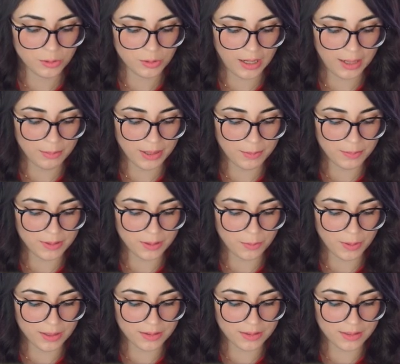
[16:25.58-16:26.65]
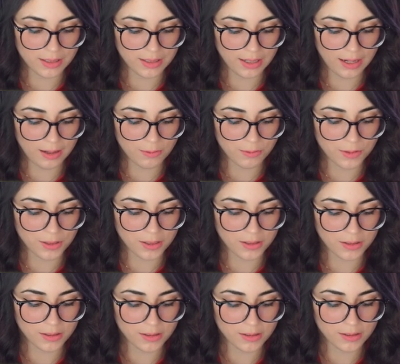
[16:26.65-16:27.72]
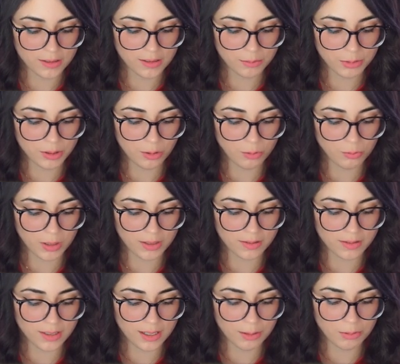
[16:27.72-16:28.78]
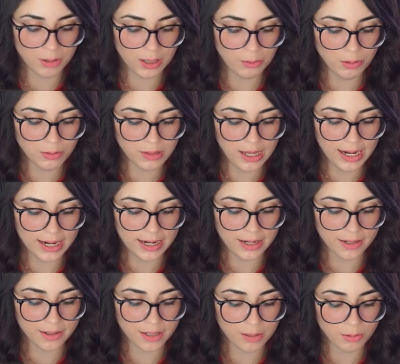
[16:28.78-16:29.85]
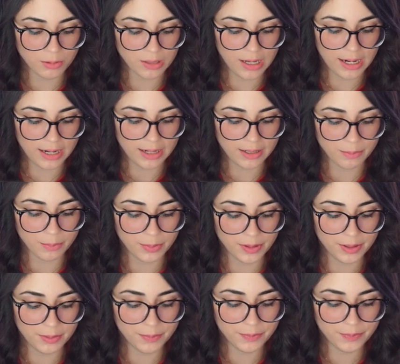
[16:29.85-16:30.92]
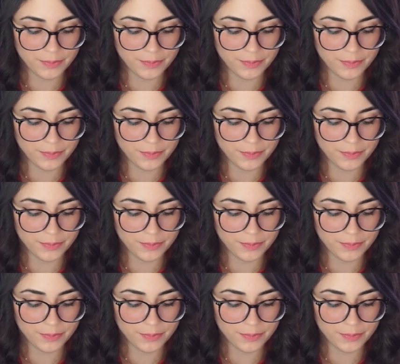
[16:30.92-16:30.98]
dude, I might be the best tick ever. A little rusty, I w I won't lie. I won't lie, but...